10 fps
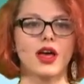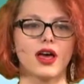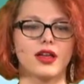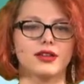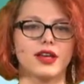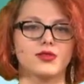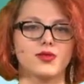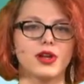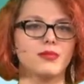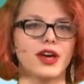and that
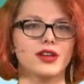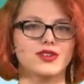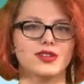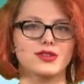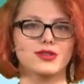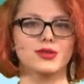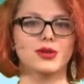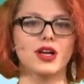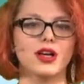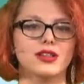really manages to
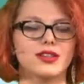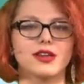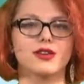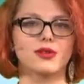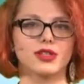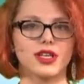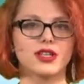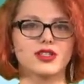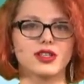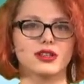take your
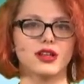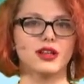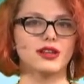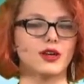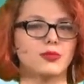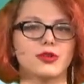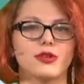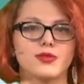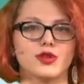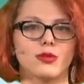attention and help you
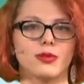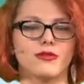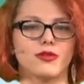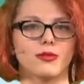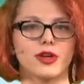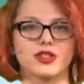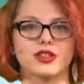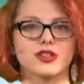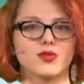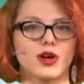absorb information
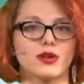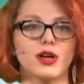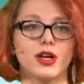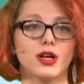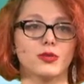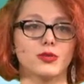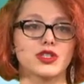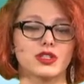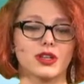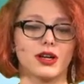as well,
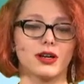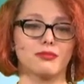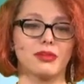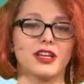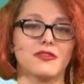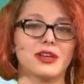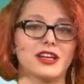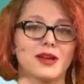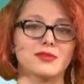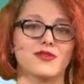which, believe me,
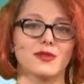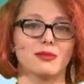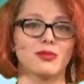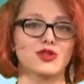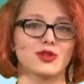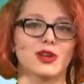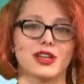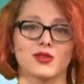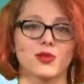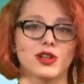comes from a person who
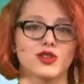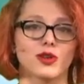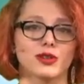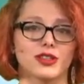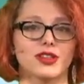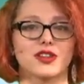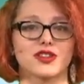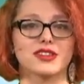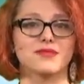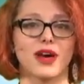has a really short
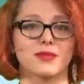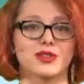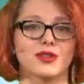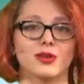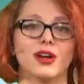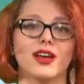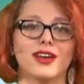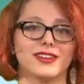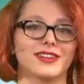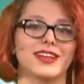attention span, so
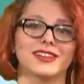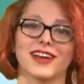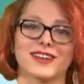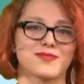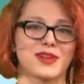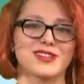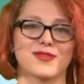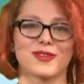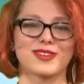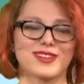I think that kind of speaks
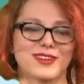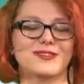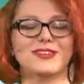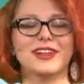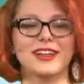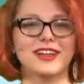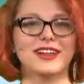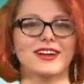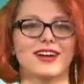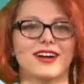for itself.
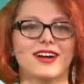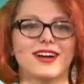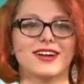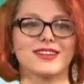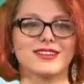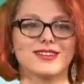The